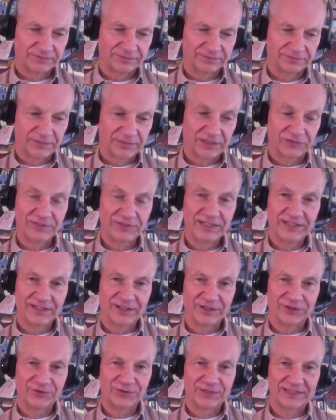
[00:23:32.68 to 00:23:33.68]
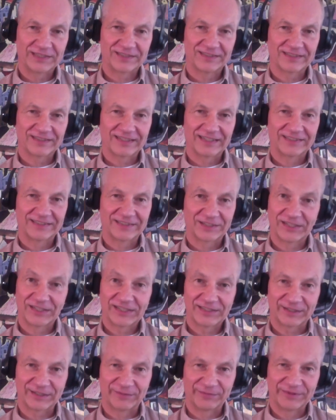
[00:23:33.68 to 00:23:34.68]
But we know it's a
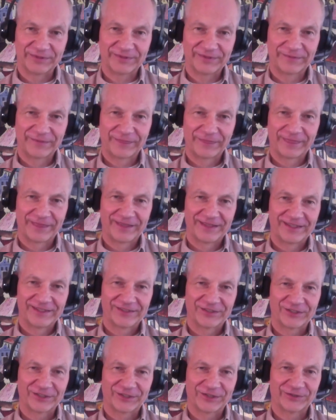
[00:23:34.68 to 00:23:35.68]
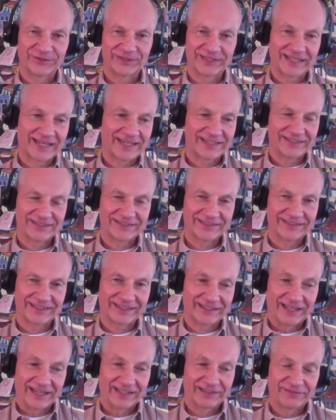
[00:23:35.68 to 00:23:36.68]
system, so it
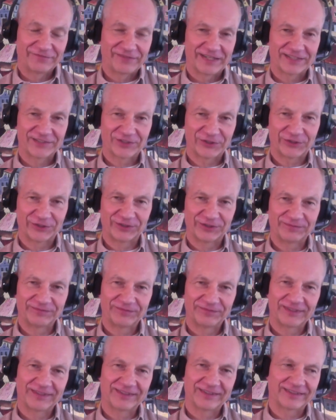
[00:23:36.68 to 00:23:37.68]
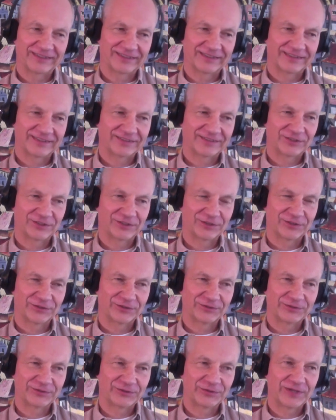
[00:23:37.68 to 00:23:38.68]
affects all.
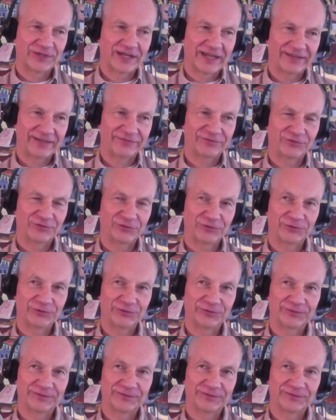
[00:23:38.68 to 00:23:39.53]
So you have to